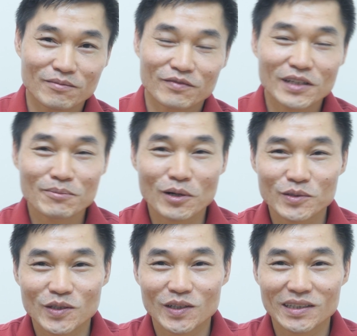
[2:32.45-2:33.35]
FLIR
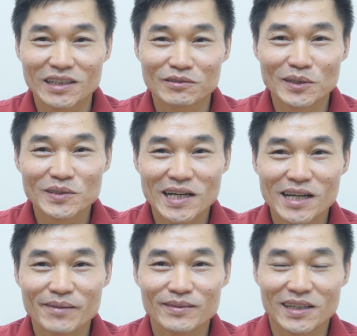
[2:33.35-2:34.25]
Boson in real
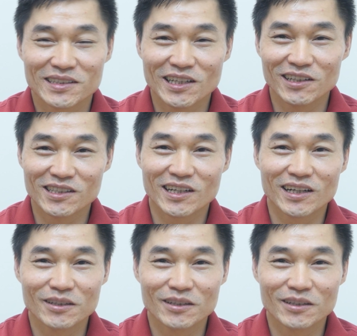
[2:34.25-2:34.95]
time, like changing color